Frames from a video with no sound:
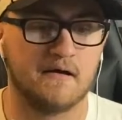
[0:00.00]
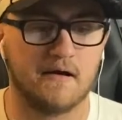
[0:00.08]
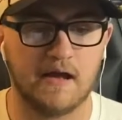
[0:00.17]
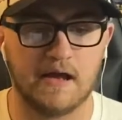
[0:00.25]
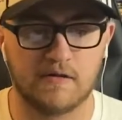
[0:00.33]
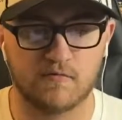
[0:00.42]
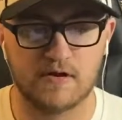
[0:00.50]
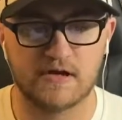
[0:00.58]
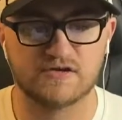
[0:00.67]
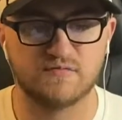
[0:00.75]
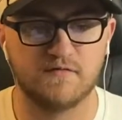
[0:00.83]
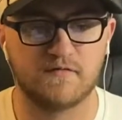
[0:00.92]

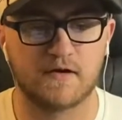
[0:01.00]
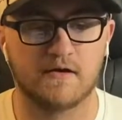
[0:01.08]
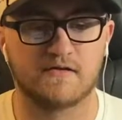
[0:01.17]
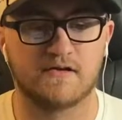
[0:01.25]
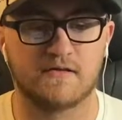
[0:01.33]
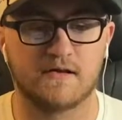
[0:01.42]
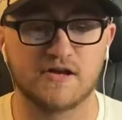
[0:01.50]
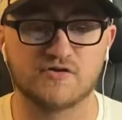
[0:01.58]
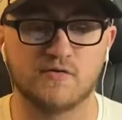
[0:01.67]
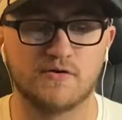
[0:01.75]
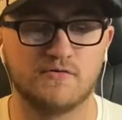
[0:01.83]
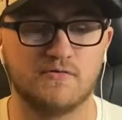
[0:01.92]
anyways, moving on to the next
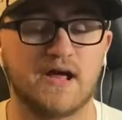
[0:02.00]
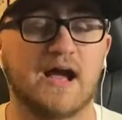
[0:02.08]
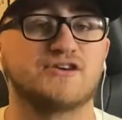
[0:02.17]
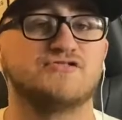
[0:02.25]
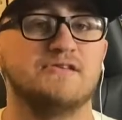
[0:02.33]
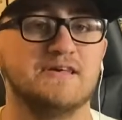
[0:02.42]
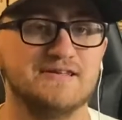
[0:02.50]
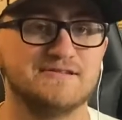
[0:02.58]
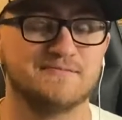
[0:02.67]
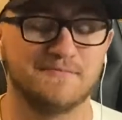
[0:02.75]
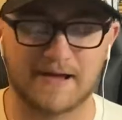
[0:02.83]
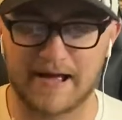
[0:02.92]
one, who actually is
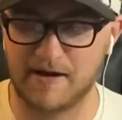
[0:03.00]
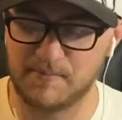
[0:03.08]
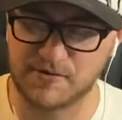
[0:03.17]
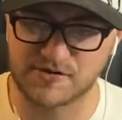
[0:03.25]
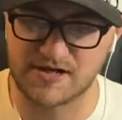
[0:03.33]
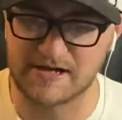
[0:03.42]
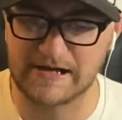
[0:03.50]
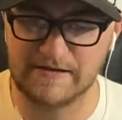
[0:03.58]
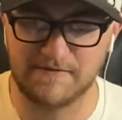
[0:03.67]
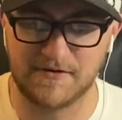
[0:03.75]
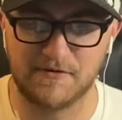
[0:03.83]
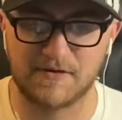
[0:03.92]
Kyle Busch. I didn't
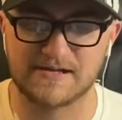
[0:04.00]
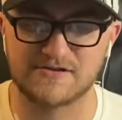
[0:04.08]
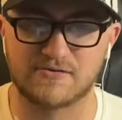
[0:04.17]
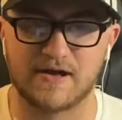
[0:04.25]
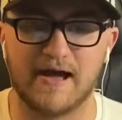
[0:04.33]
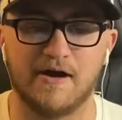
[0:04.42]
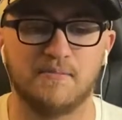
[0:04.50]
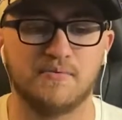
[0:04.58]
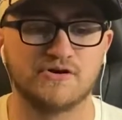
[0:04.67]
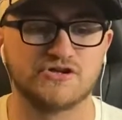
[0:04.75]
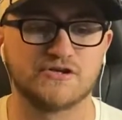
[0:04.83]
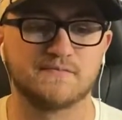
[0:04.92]
even know that. So Kyle
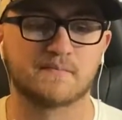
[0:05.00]
Busch